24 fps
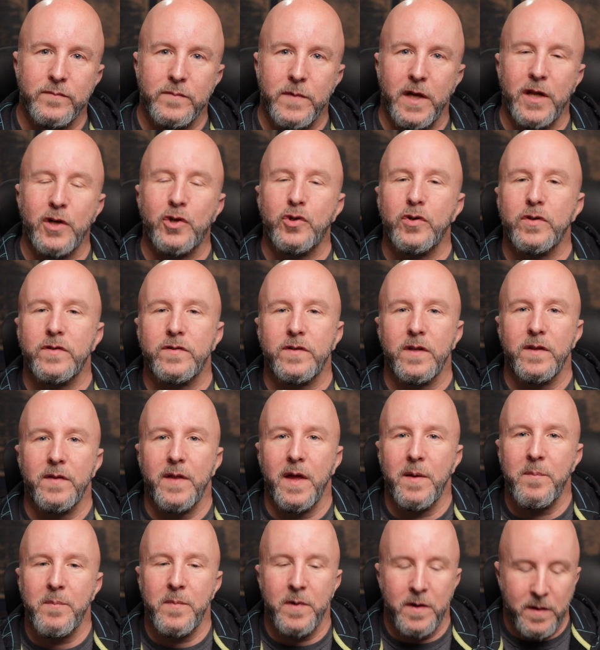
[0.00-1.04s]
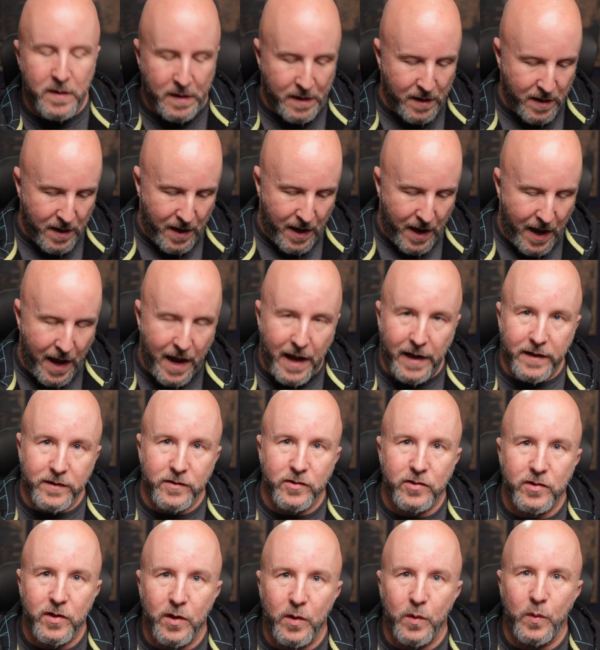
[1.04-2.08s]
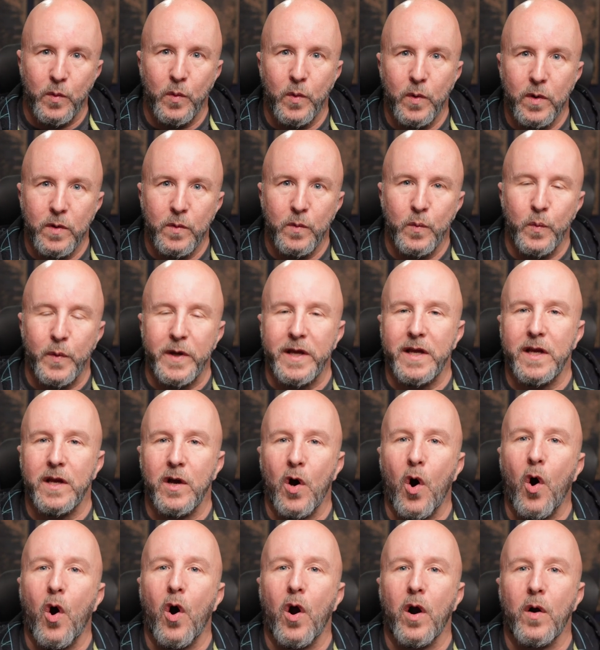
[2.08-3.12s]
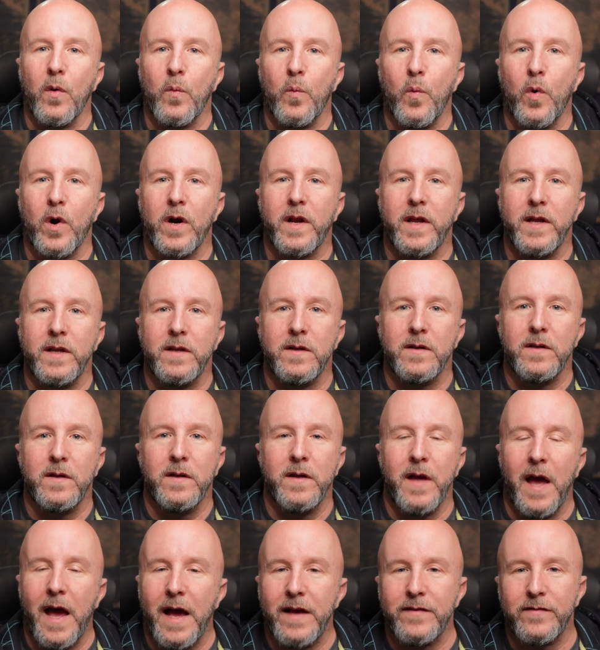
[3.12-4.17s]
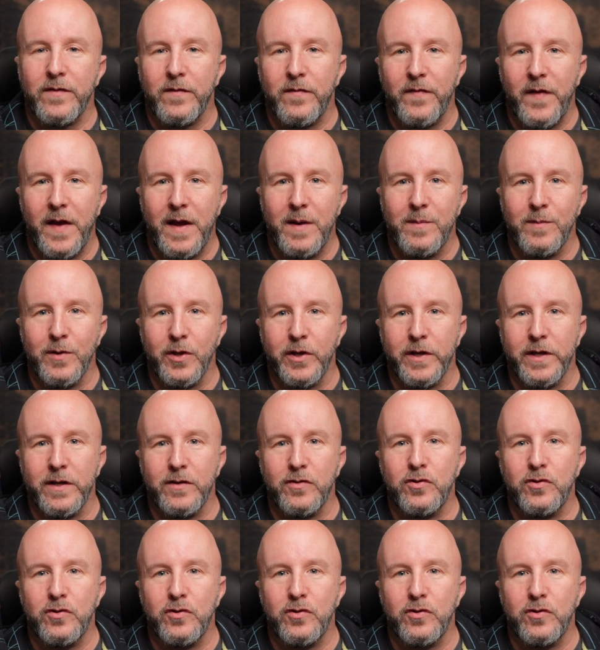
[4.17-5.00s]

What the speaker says: interest in them, and so we are working as a family